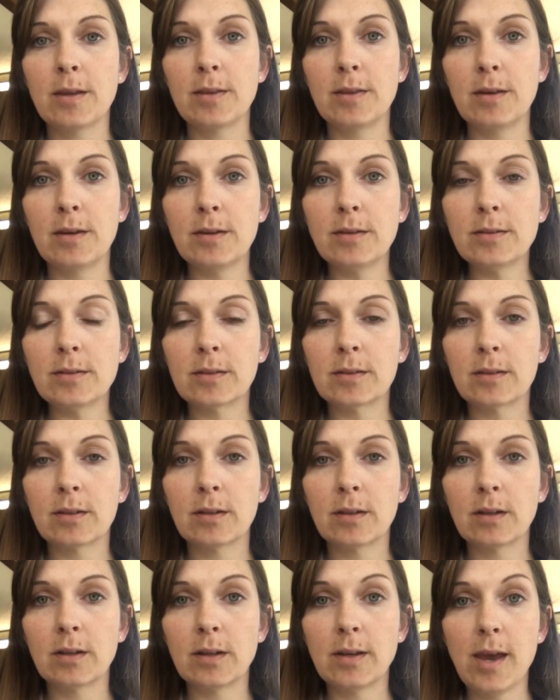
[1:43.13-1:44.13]
This
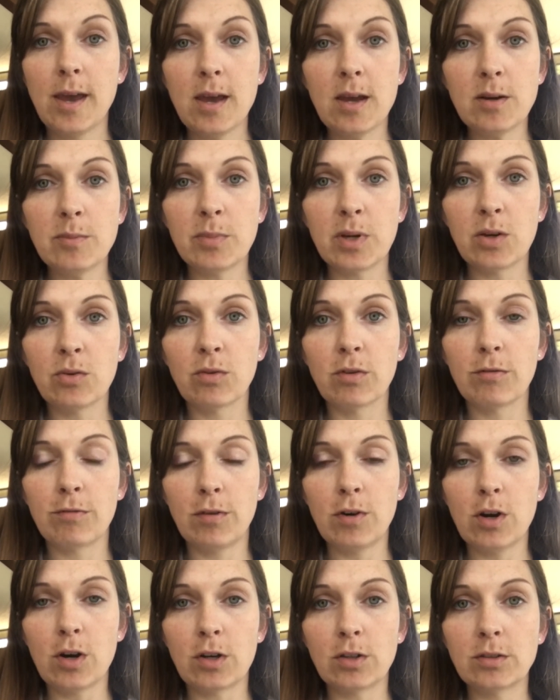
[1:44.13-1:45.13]
can be
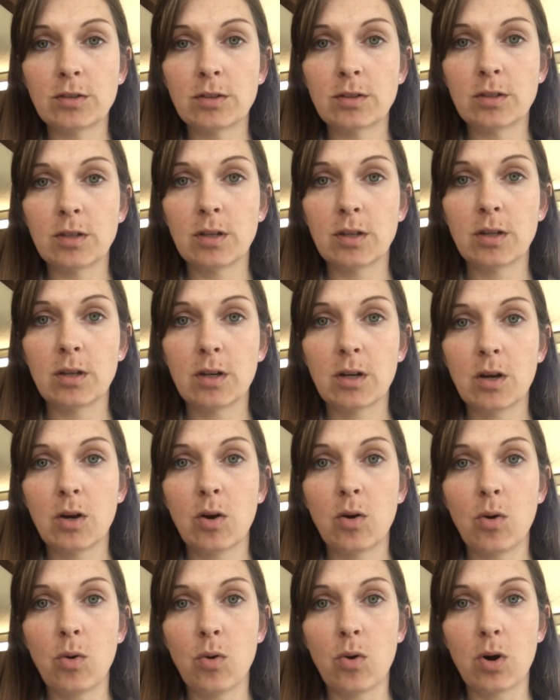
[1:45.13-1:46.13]
reversed
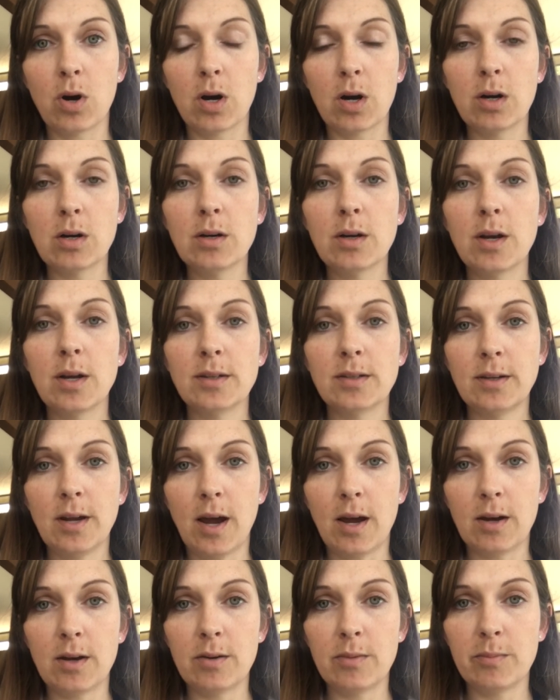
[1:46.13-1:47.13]
or
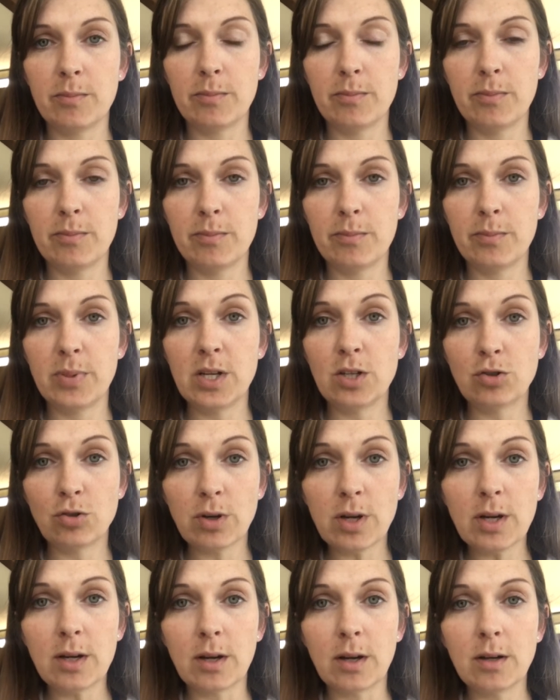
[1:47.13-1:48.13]
be
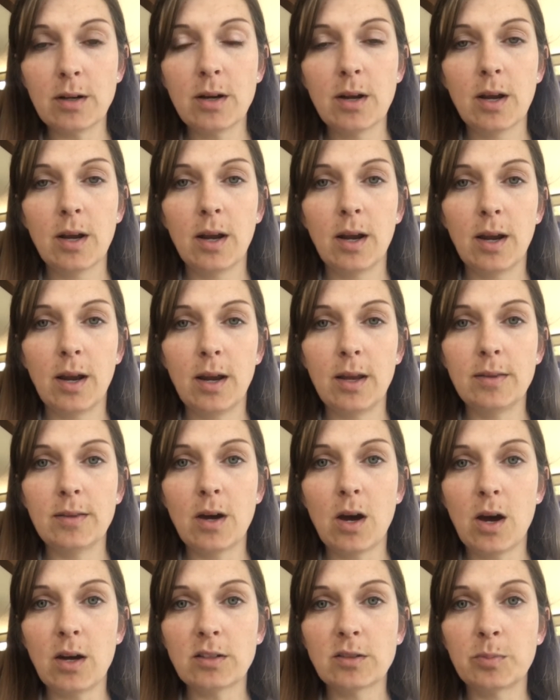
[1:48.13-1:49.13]
treated in the
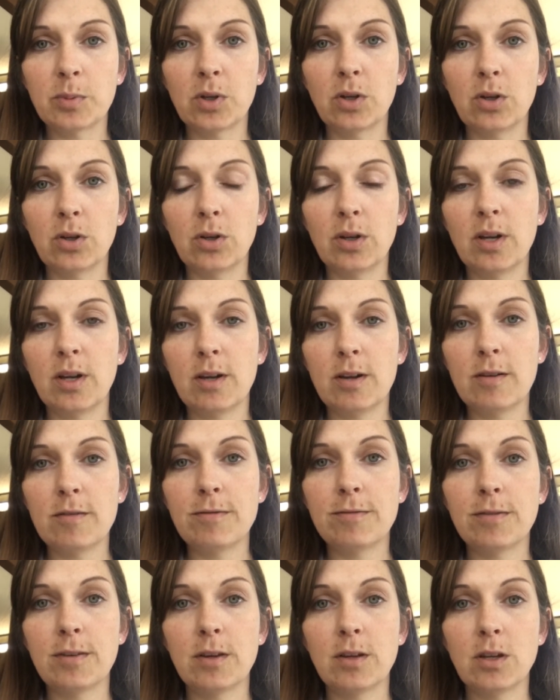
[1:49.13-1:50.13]
hospital if
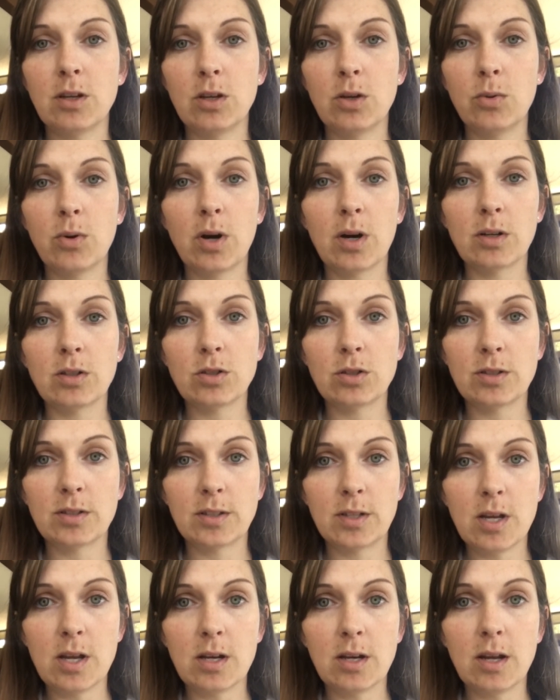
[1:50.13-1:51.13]
you are
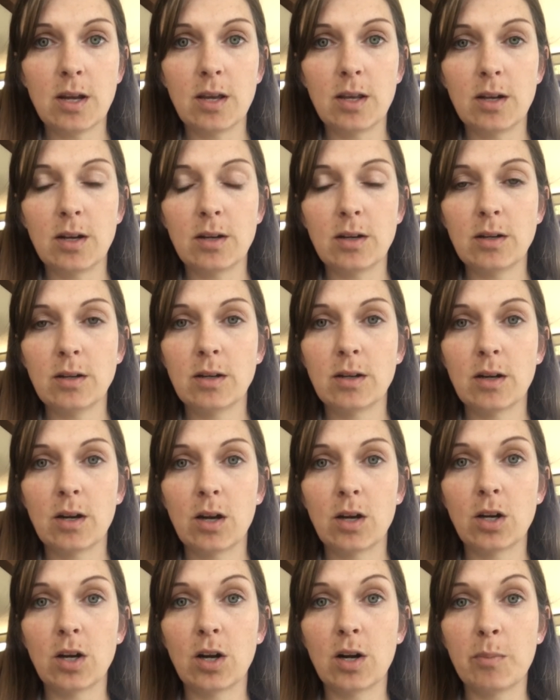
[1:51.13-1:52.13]
seen in
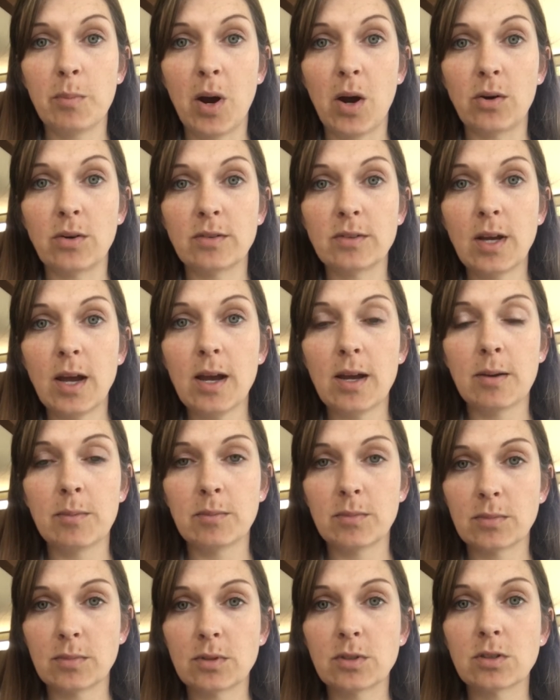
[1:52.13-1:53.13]
a good amount of
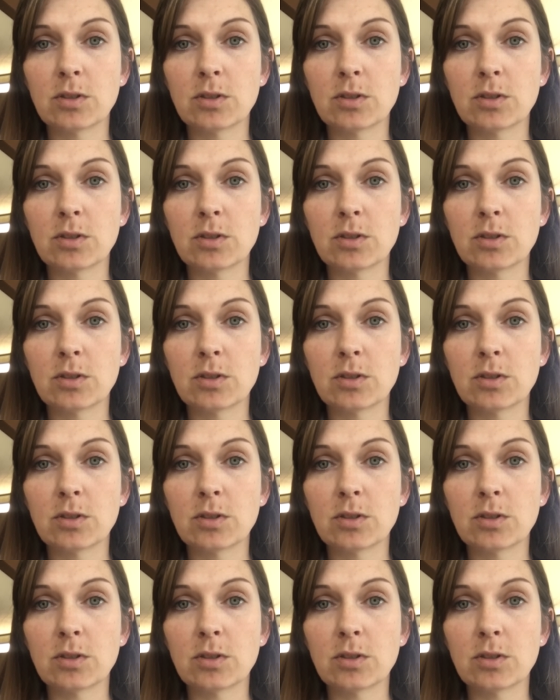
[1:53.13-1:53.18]
time